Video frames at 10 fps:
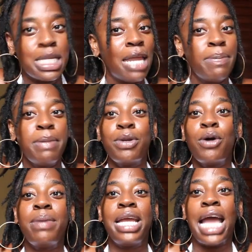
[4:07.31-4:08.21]
A lot of people
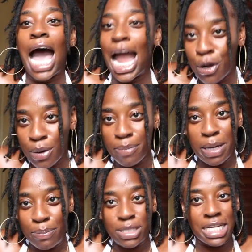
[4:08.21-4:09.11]
don't be hiring
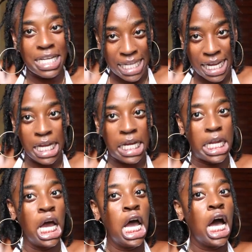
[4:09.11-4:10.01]
people to
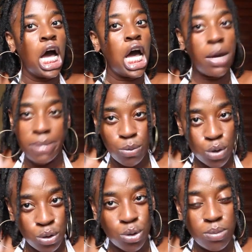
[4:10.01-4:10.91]
clean up them
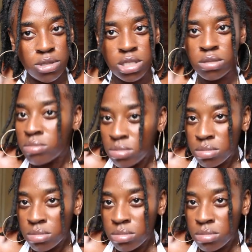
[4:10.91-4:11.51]
rooms.